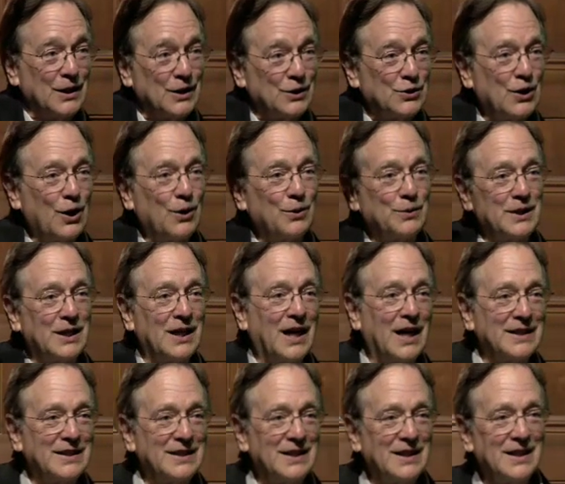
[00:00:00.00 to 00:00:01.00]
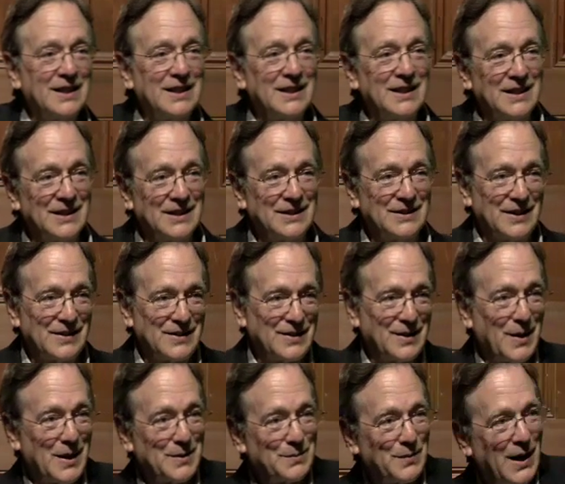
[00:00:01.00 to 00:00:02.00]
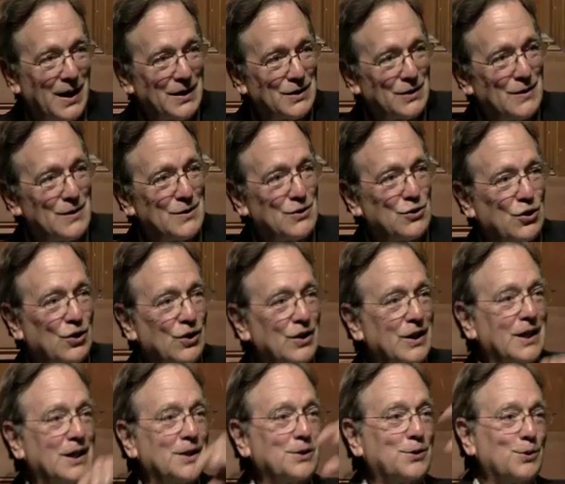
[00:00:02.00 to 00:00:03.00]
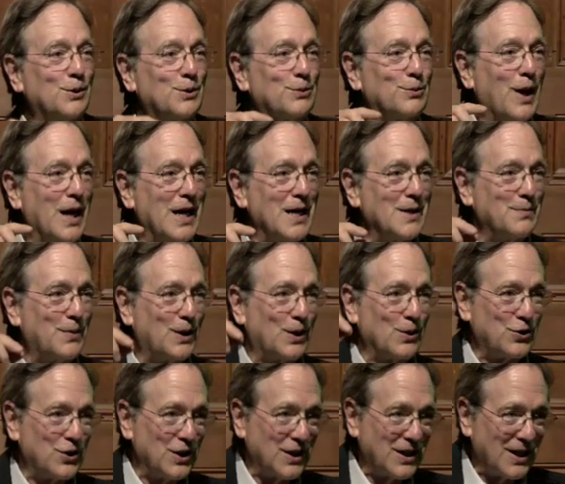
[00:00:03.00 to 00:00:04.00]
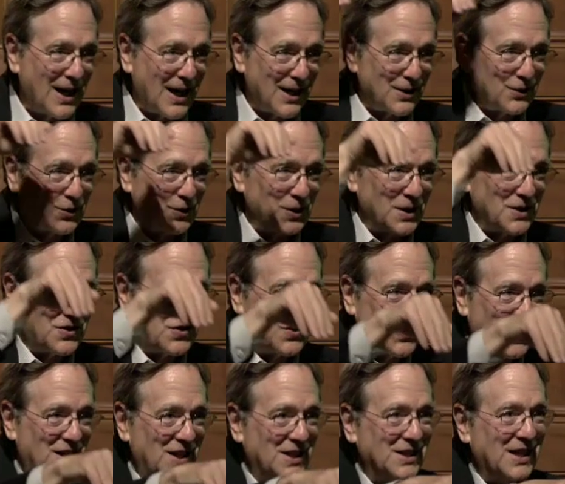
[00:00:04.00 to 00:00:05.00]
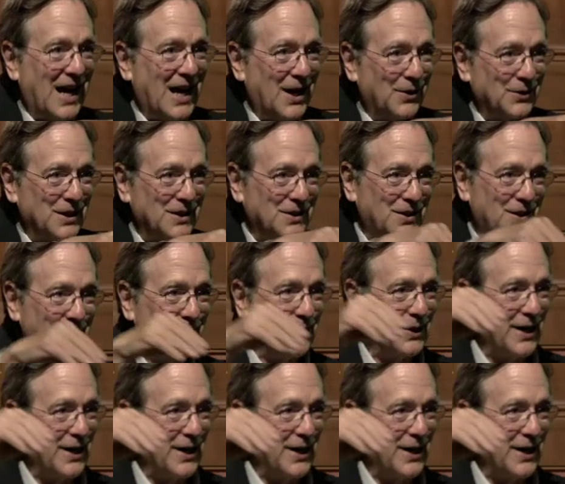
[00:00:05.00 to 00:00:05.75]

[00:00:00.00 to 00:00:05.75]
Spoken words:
So the idea is that by turning into a rainbow, she can actually see down into the